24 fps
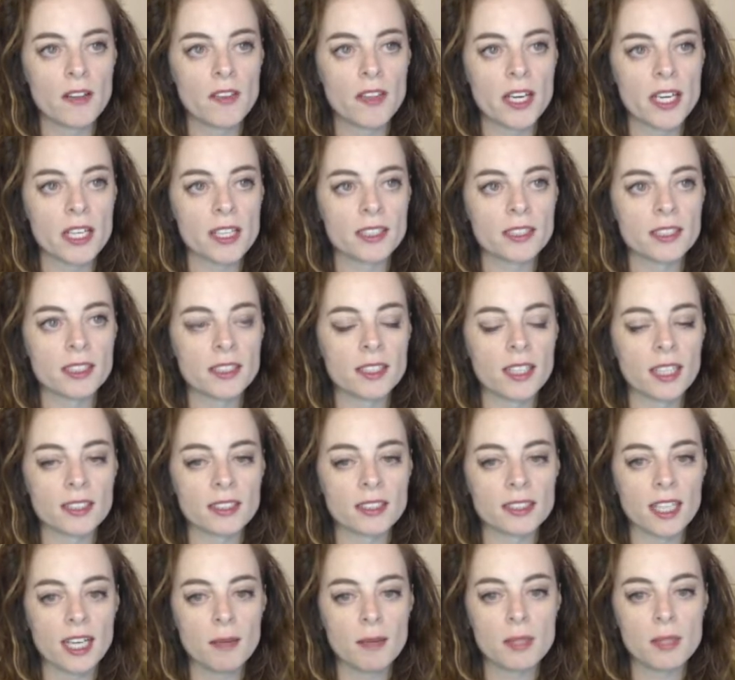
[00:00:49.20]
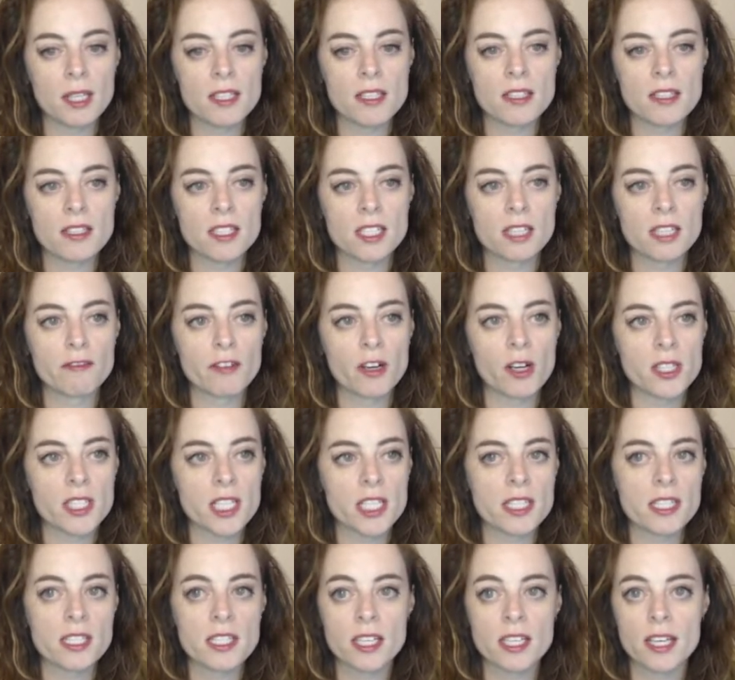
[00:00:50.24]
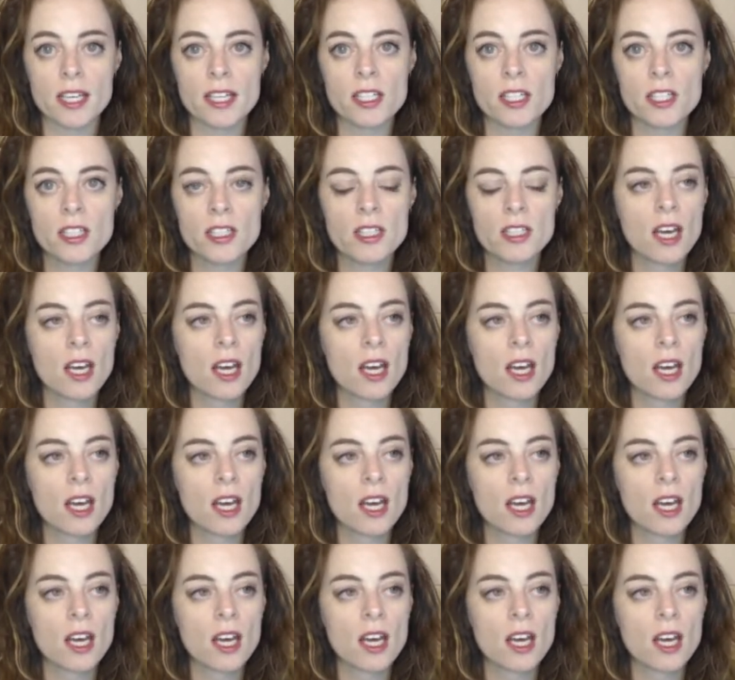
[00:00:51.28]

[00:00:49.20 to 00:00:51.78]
then you can see that tab, that's the default installation.